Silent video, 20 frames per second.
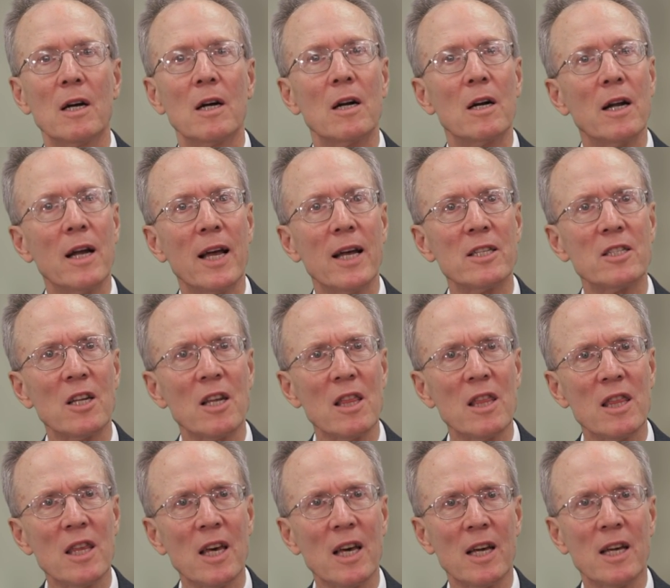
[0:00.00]
Her hands are
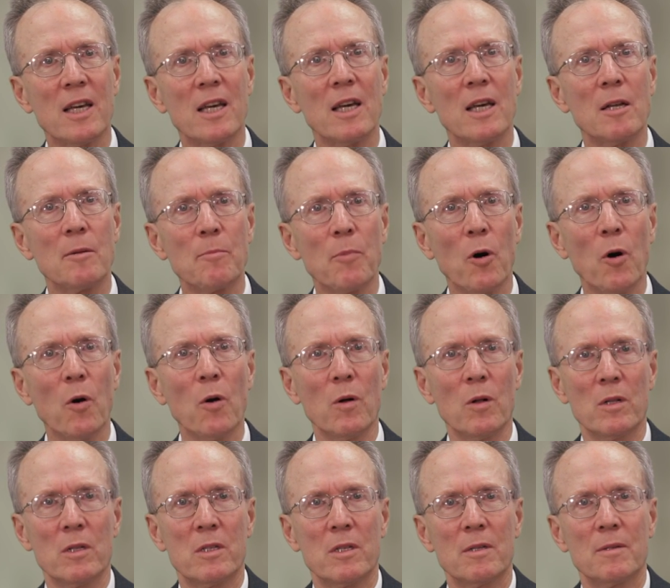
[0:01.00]
thick and
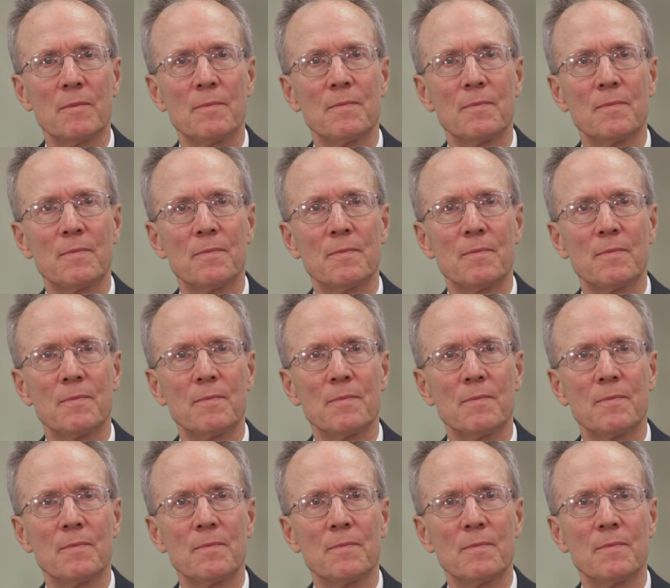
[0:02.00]
bold.